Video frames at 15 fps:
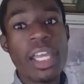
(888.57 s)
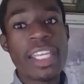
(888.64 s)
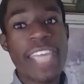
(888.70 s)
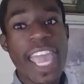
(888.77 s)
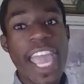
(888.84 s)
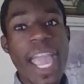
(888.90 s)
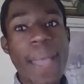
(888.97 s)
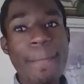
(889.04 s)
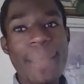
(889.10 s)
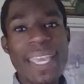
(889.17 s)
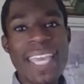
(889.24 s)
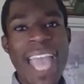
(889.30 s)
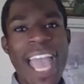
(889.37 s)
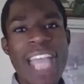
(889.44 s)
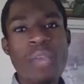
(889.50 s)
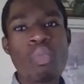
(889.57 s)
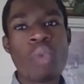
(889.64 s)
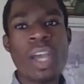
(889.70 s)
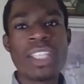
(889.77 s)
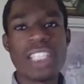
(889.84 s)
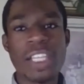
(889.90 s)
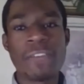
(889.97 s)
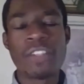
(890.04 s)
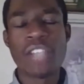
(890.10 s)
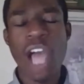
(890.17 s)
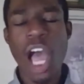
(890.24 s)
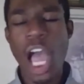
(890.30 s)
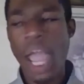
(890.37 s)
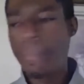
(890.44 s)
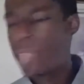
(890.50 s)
can be a waste of time.